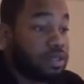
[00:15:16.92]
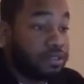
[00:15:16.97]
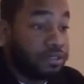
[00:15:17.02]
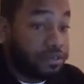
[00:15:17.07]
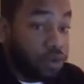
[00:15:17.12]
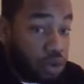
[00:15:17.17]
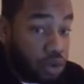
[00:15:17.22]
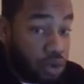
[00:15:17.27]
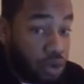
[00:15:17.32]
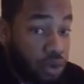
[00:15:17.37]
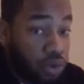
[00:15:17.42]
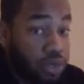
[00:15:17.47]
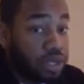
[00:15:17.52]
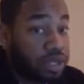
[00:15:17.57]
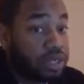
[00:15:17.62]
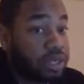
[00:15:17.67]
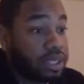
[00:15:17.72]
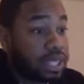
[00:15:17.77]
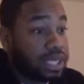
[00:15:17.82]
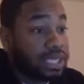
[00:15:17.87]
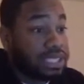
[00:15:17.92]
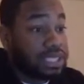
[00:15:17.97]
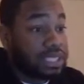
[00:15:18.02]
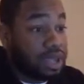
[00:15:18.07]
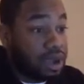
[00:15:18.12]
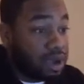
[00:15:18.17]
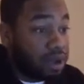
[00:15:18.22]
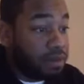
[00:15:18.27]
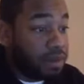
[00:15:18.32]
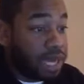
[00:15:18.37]
food. They
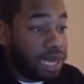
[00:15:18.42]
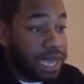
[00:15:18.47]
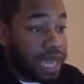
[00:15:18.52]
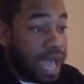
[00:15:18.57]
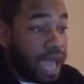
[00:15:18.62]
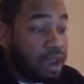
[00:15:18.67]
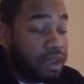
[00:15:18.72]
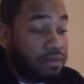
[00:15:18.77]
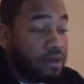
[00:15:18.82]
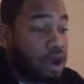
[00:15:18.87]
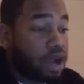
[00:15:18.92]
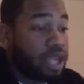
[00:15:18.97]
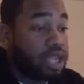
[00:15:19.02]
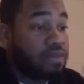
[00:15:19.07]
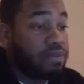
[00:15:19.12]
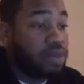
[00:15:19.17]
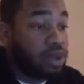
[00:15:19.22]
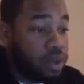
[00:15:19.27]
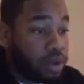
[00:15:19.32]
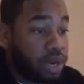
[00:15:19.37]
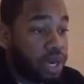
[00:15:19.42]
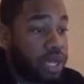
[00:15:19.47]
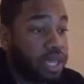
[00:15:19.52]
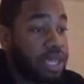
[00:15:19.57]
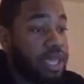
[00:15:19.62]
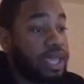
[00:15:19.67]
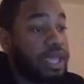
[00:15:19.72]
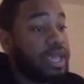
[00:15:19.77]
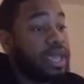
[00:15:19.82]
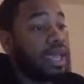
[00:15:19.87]
suck money out of our
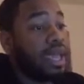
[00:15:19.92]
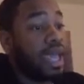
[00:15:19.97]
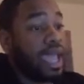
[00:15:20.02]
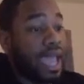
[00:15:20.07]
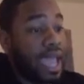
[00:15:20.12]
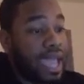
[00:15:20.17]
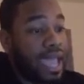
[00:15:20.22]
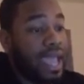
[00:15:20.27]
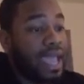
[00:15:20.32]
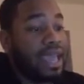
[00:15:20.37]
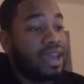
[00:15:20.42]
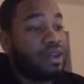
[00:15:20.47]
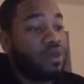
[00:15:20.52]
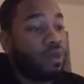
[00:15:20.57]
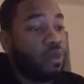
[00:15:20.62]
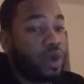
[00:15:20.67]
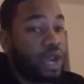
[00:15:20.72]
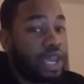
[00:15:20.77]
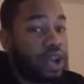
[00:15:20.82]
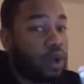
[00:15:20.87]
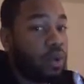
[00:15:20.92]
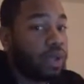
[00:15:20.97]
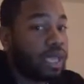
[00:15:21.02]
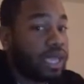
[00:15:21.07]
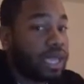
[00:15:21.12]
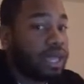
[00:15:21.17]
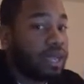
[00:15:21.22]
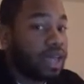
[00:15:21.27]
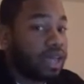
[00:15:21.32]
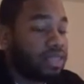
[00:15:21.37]
community, and we
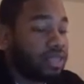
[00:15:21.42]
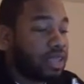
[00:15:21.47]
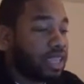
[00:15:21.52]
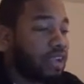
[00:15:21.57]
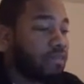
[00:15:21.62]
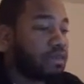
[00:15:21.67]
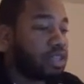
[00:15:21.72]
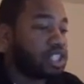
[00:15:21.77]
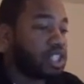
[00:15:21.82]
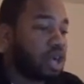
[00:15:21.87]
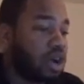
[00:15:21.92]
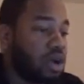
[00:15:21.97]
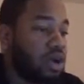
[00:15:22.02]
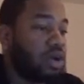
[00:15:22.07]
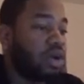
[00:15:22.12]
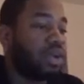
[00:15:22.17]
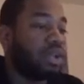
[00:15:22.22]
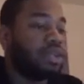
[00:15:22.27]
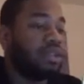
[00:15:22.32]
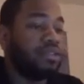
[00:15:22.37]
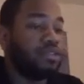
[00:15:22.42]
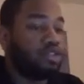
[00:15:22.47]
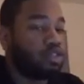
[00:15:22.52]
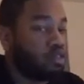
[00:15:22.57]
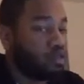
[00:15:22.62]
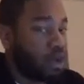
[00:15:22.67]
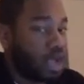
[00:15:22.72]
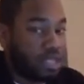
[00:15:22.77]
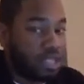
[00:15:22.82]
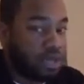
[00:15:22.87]
don't get nothing in return.
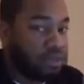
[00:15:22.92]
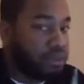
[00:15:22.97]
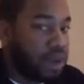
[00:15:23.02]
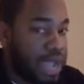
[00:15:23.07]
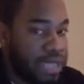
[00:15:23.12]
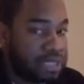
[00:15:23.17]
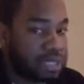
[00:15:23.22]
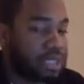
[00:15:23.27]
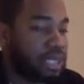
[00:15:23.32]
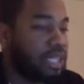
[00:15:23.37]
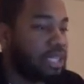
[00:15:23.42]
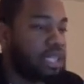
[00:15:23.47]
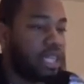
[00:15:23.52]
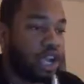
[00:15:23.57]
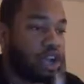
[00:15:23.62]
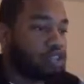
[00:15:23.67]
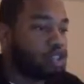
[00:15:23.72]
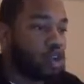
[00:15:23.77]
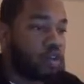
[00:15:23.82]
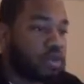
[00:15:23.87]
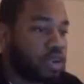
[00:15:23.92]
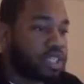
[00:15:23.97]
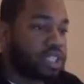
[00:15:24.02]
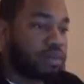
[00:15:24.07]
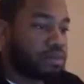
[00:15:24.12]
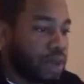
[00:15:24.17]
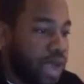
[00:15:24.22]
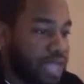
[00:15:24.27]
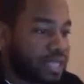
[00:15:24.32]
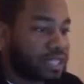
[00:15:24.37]
Reciprocity. There's no
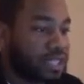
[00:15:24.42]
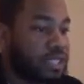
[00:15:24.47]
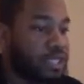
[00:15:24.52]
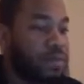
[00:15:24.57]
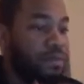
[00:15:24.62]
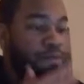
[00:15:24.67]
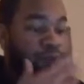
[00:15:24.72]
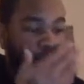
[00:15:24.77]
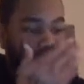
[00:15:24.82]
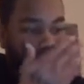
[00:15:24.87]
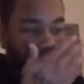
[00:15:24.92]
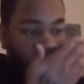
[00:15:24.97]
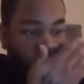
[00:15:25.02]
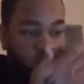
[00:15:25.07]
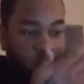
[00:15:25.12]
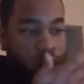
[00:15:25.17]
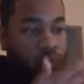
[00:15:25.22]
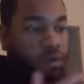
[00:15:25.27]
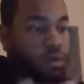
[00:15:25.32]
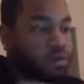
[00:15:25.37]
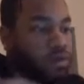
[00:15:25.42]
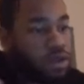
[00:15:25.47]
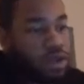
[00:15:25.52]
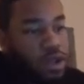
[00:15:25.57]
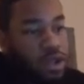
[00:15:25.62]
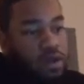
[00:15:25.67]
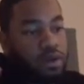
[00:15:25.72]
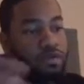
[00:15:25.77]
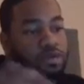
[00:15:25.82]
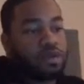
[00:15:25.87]
reciprocity. So,
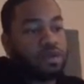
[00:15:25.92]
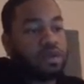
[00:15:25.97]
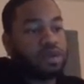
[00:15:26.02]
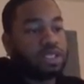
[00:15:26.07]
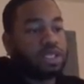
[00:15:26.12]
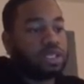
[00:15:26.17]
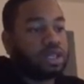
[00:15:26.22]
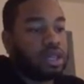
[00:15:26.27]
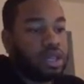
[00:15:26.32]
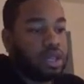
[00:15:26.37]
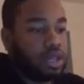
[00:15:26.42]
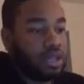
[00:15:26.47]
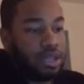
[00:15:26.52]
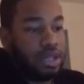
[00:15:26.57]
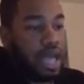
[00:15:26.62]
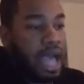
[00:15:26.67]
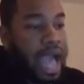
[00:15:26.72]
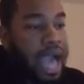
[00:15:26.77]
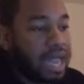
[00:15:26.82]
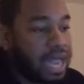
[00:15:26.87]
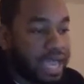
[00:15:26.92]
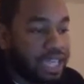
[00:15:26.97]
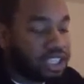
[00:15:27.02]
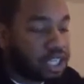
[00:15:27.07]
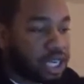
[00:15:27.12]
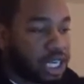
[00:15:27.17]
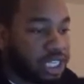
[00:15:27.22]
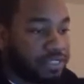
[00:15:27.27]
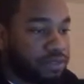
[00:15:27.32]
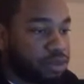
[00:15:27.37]
of course, I
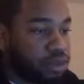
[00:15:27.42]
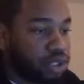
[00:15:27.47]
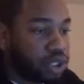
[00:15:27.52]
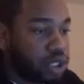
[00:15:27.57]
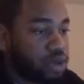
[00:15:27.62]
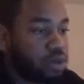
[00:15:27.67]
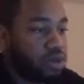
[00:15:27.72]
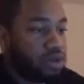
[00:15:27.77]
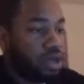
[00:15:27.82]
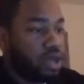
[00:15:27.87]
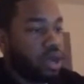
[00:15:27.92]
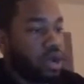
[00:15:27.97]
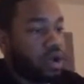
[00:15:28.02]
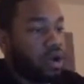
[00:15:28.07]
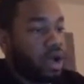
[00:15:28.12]
like Chinese food too.